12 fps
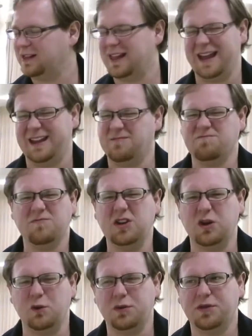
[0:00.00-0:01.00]
Like,
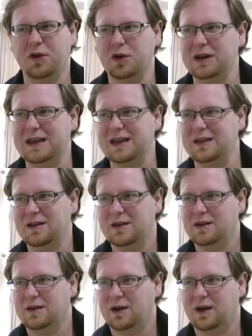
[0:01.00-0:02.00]
you know, thirty
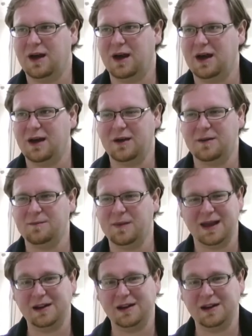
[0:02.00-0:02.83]
um,